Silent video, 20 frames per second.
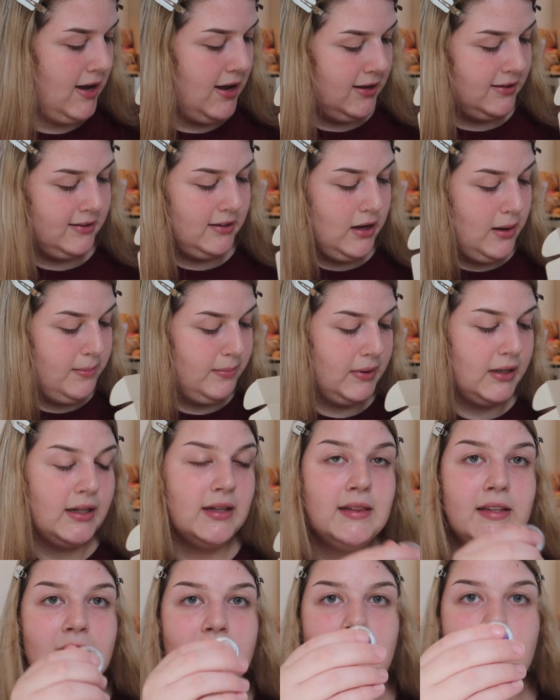some
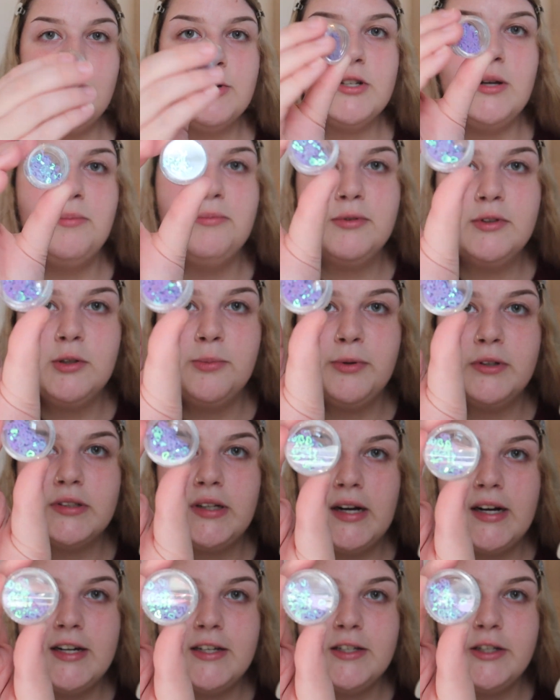glitter, which I'm super
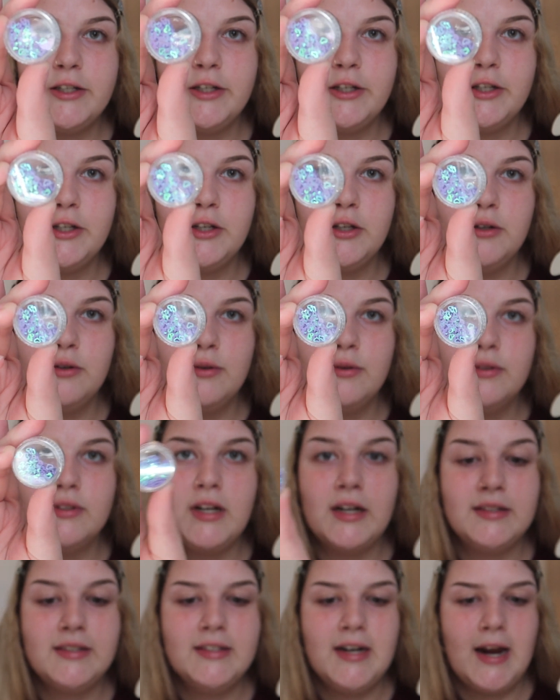excited to use,
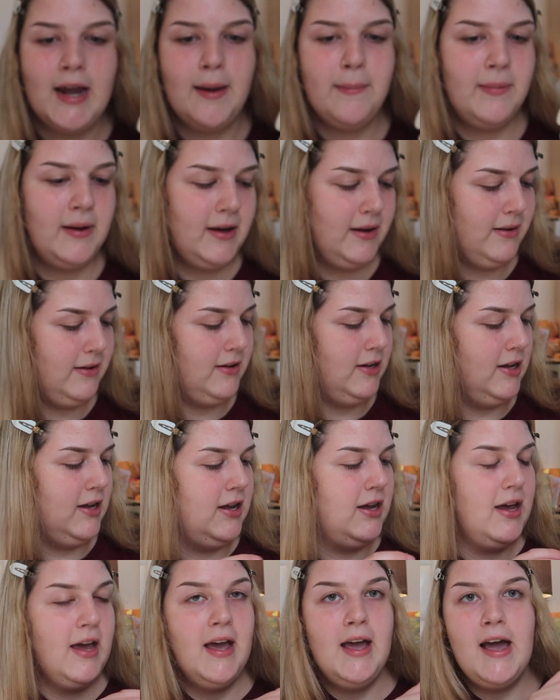not today, but.
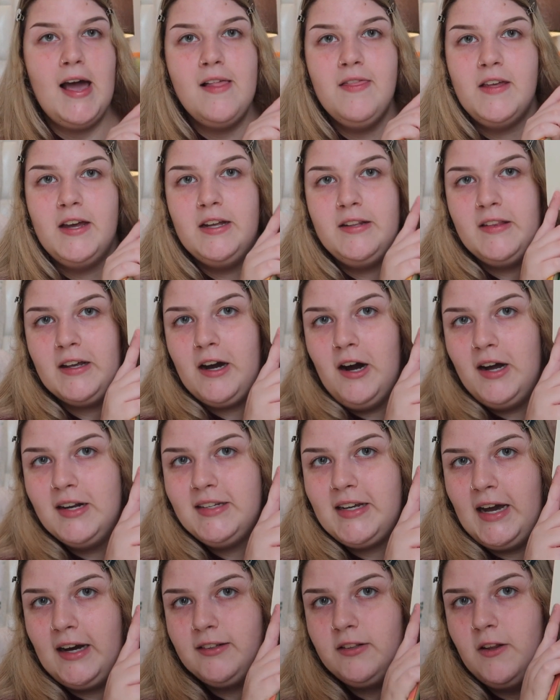And then the
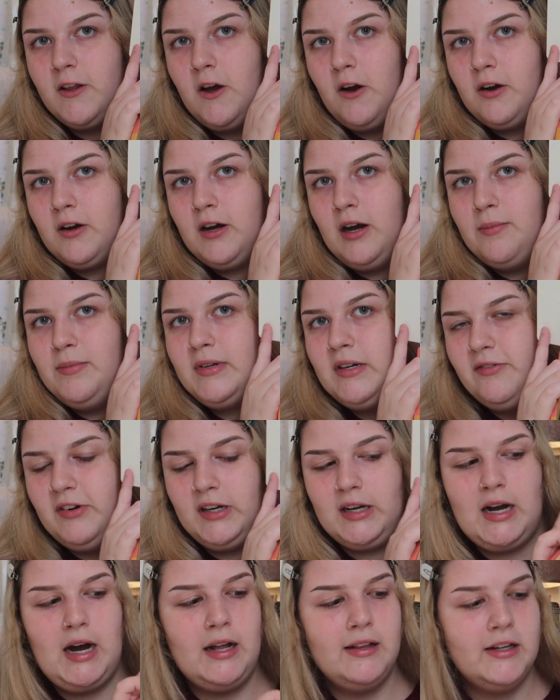contacts, so they all come in
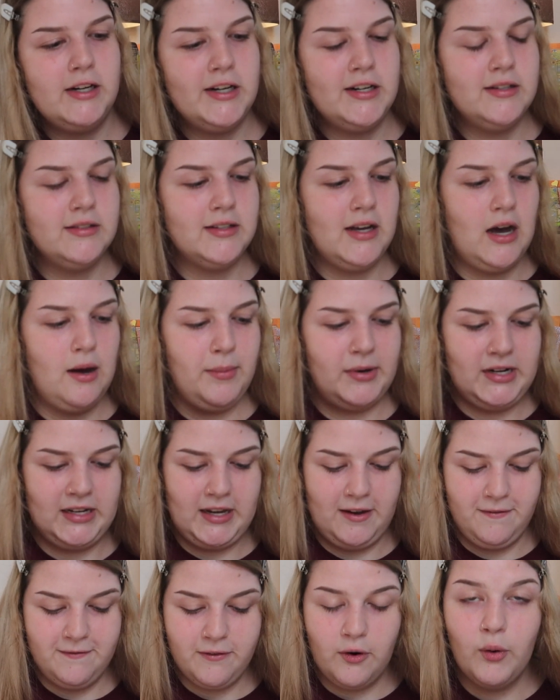different colors. I did
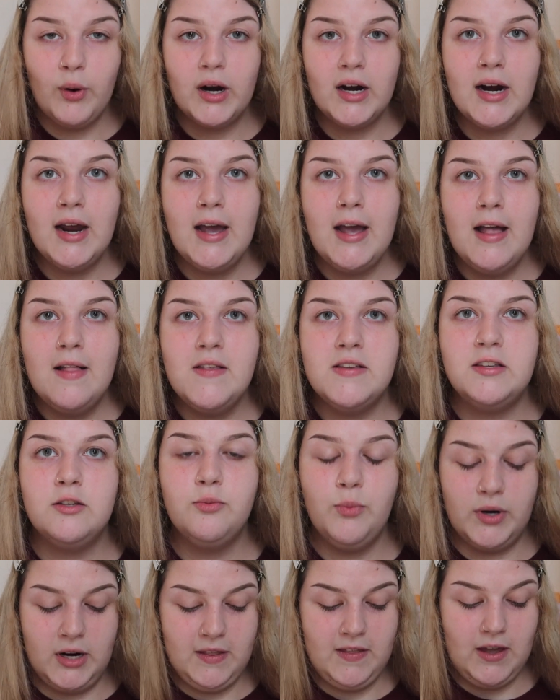get 4. This is
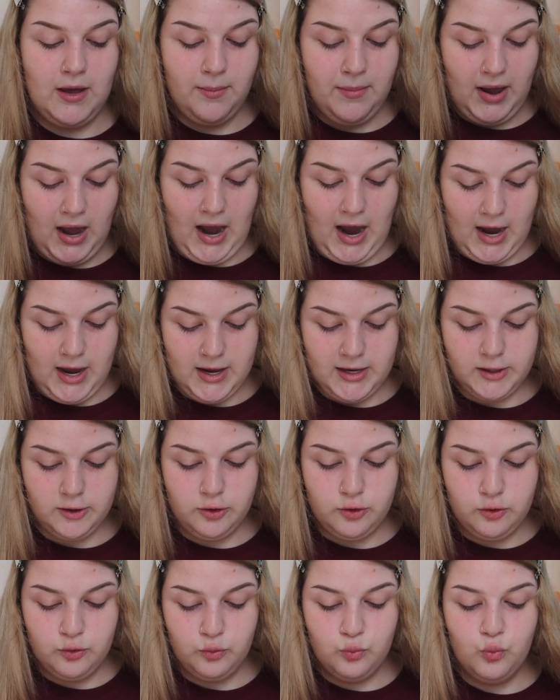one of them. I
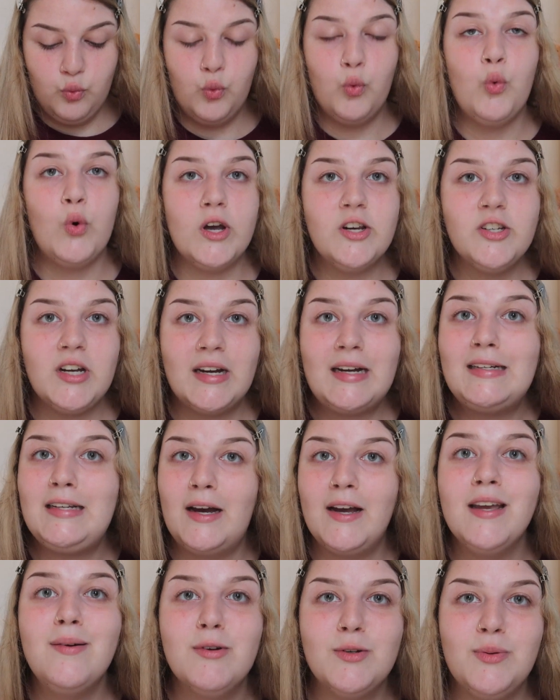wish I could
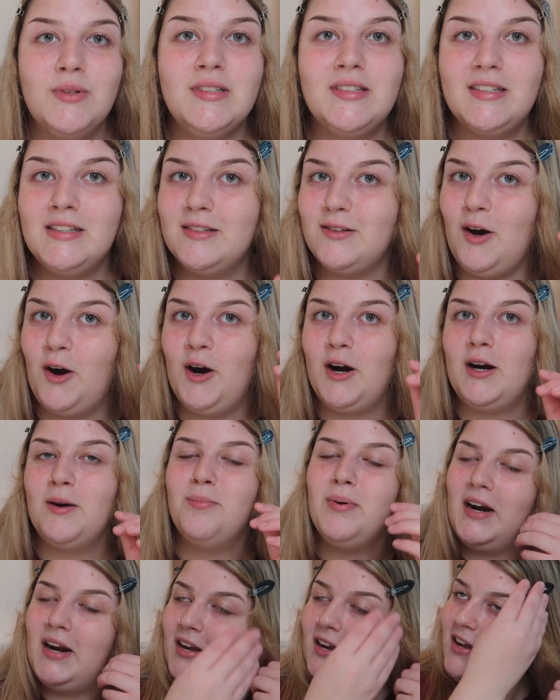tell you which ones these are,
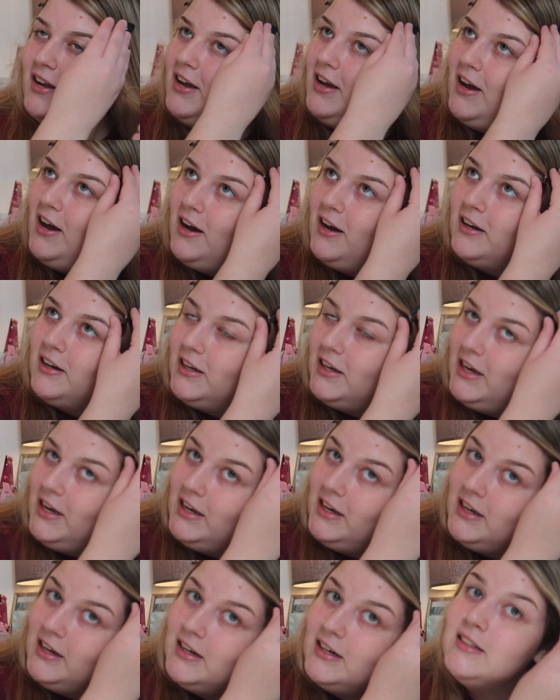but I
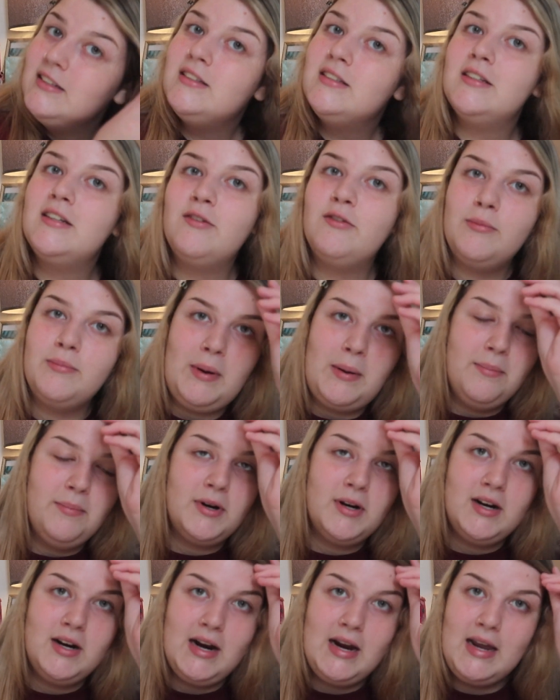can't
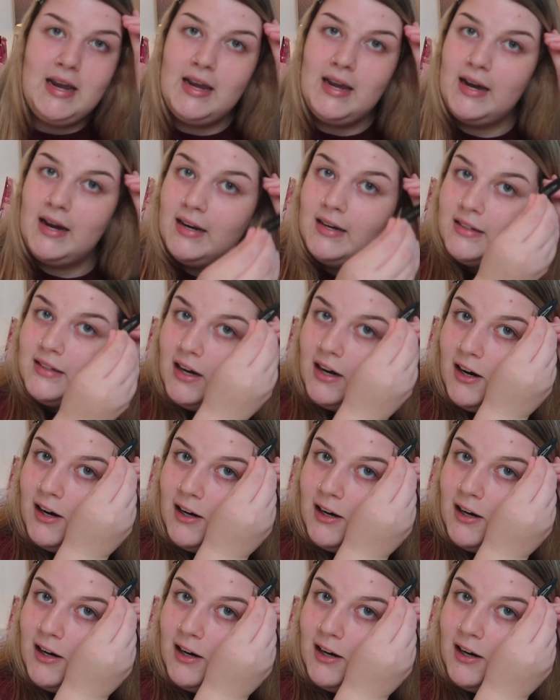remember. And